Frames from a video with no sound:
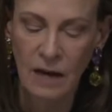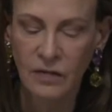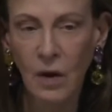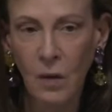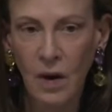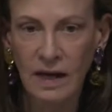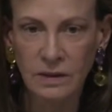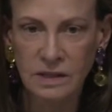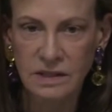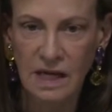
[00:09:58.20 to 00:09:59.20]
although I
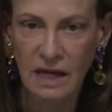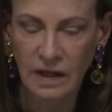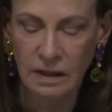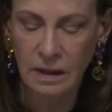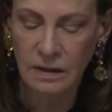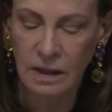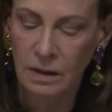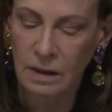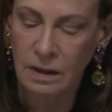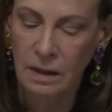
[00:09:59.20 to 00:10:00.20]
understand that, that
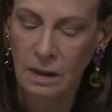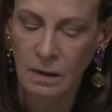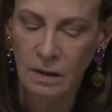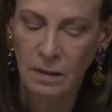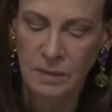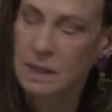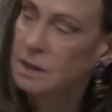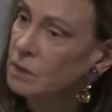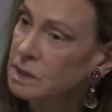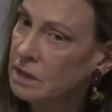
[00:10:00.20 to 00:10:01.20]
her, her
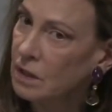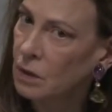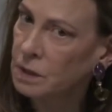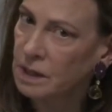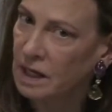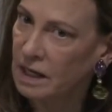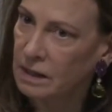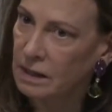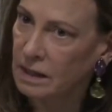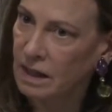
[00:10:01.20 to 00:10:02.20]
position was
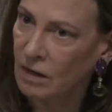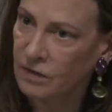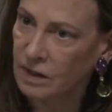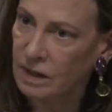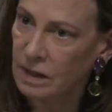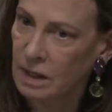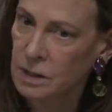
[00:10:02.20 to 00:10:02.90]
negotiated carefully.